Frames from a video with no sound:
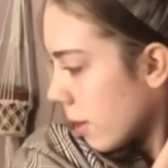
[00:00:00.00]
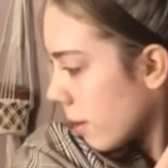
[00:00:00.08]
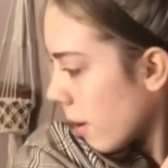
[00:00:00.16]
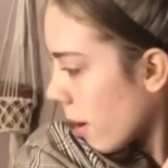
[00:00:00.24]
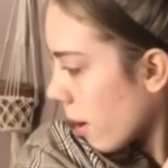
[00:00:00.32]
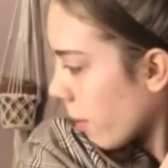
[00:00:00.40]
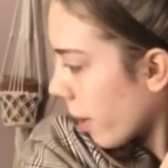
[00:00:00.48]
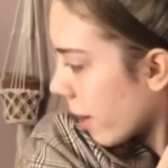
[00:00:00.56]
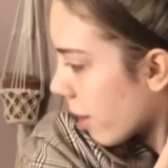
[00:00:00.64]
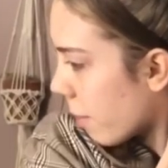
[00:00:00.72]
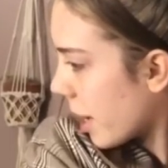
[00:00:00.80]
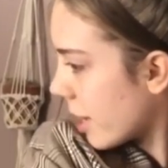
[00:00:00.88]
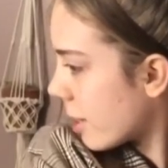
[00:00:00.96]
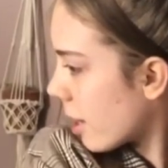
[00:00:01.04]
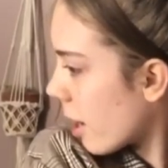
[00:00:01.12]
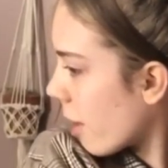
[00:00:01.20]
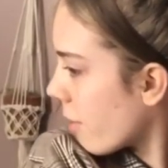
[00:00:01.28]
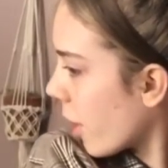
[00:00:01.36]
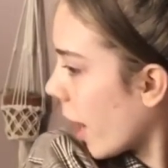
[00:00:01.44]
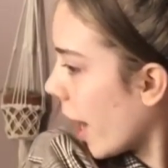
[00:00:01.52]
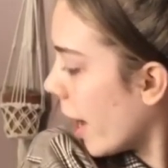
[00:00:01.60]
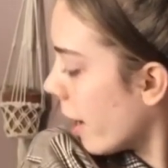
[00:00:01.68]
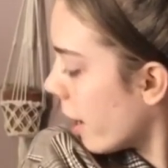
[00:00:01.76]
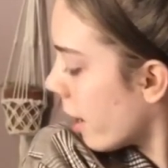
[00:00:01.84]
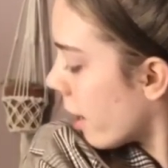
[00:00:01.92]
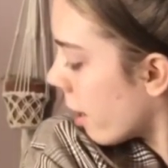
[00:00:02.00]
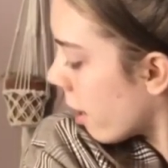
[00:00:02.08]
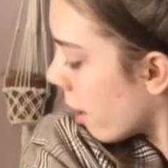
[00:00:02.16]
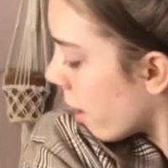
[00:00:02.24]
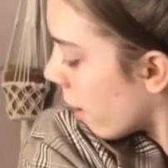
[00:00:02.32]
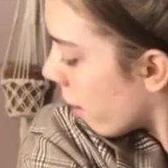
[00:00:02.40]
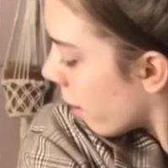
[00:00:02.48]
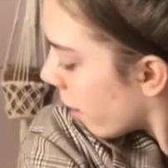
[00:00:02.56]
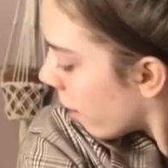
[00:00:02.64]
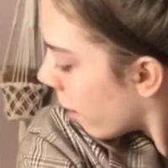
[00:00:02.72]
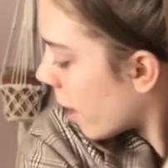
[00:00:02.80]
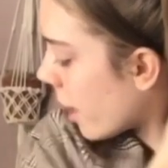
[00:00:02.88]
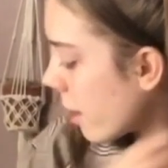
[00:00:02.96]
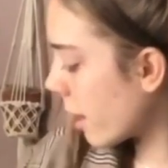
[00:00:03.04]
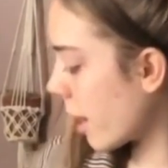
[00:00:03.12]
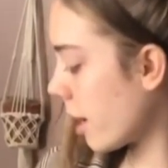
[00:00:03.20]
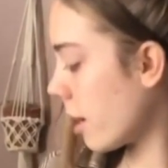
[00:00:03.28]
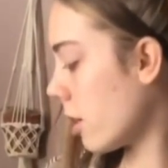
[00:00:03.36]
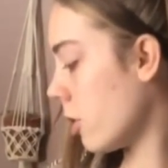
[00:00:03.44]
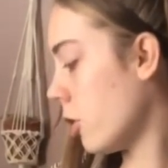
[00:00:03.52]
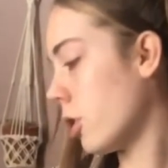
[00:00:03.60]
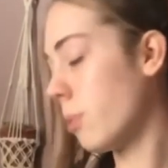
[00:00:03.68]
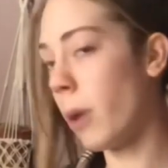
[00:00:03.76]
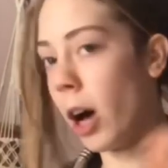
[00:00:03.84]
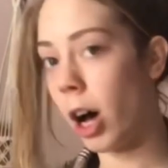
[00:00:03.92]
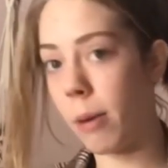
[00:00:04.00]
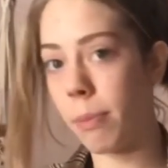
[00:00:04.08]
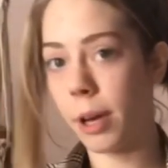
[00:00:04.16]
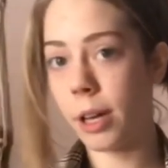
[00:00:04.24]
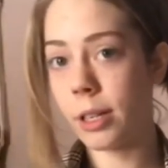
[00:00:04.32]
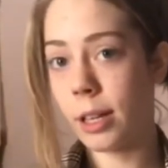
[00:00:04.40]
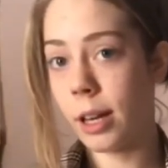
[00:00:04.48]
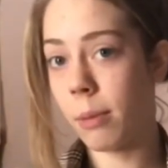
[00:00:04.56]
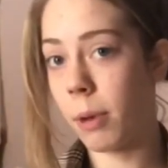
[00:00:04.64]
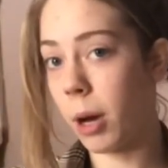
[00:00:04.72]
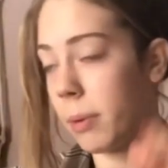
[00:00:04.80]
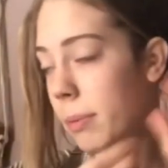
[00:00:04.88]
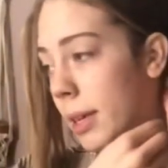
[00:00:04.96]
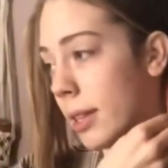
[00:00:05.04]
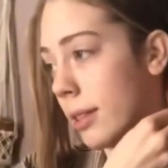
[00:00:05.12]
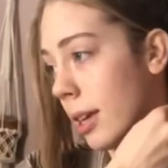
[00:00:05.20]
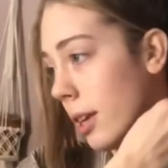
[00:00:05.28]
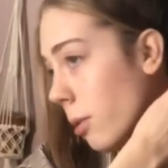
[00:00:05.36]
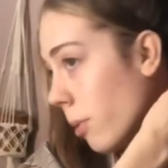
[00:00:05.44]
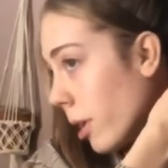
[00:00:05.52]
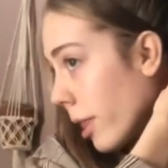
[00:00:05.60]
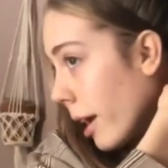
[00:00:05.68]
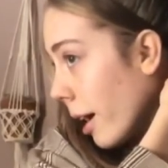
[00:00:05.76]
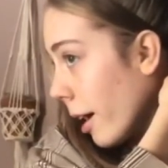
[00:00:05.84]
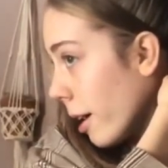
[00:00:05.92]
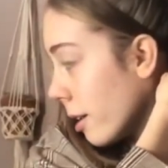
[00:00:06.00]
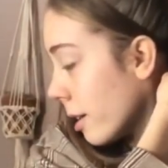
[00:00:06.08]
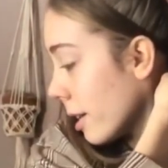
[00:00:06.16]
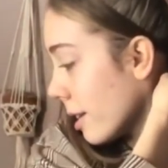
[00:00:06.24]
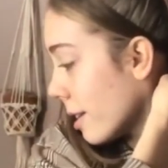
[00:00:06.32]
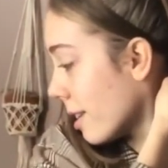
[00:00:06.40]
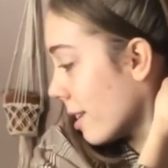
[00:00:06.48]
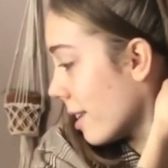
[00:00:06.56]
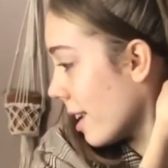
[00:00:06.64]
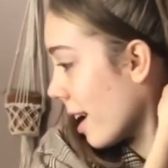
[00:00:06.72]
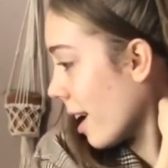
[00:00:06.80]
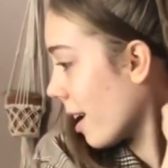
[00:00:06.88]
around the base of your head and then just pop a ton of bobby pins in. You want that to stay.